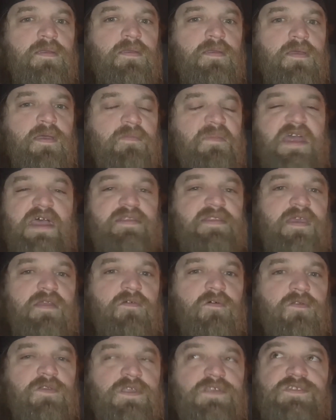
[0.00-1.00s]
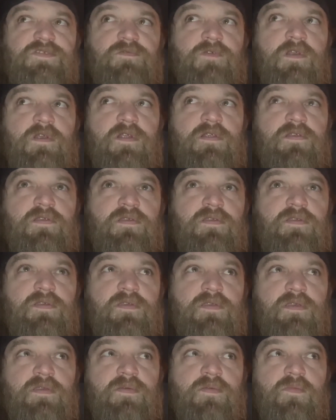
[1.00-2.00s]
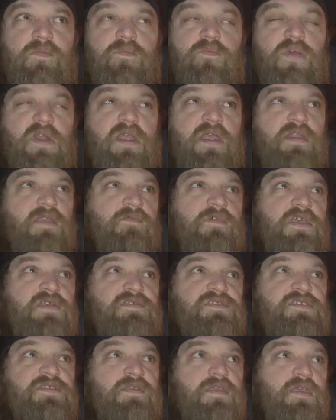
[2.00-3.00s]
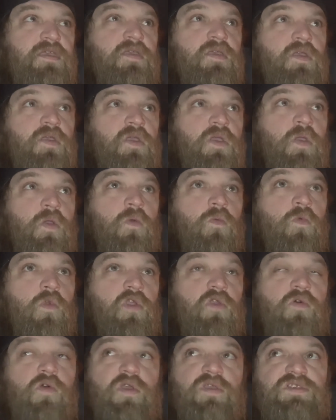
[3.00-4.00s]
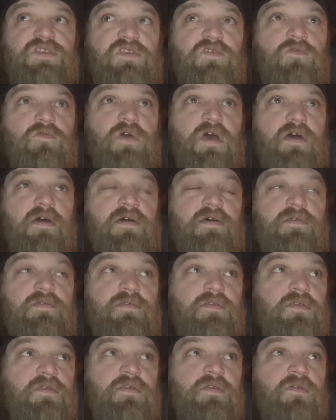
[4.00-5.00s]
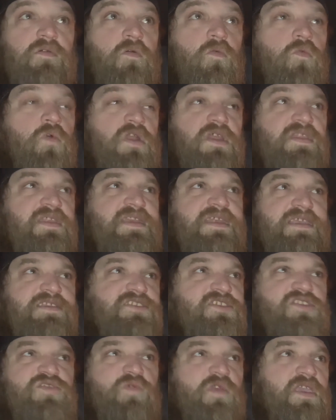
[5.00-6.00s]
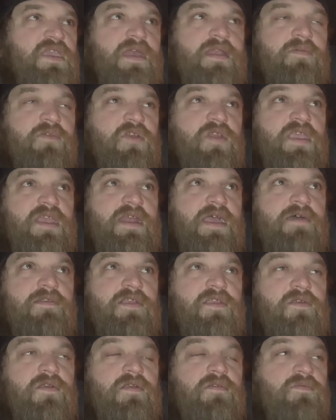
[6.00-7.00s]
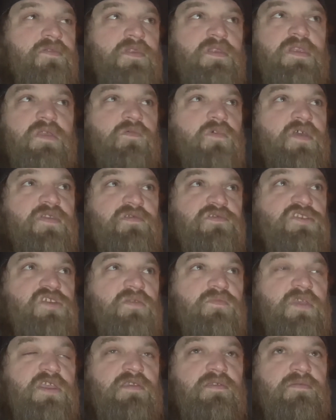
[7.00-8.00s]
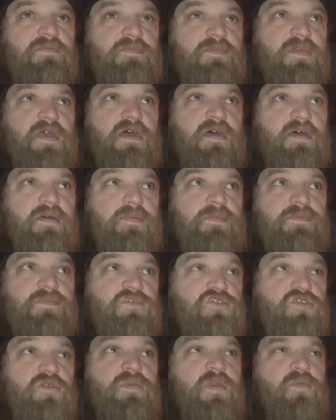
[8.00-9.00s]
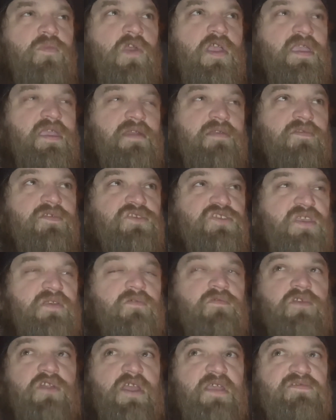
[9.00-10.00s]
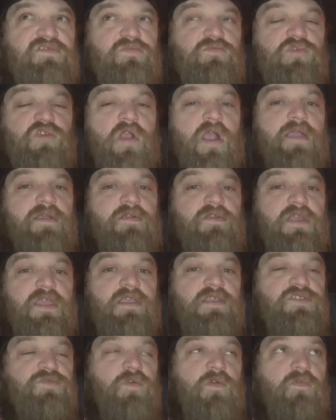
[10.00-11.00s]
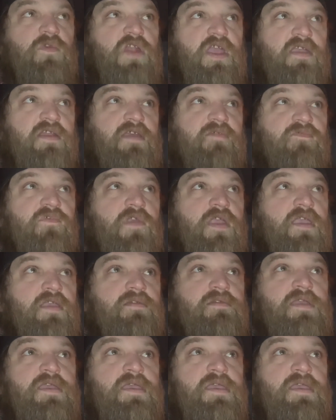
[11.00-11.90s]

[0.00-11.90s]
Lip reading: I'm not that old, I swear. But anyways, we're going to... one of the days this weekend, I'm going to get out here. The weather is going to be, should be breaking. It looks like we're going to have some drier days where we're not going to have rain.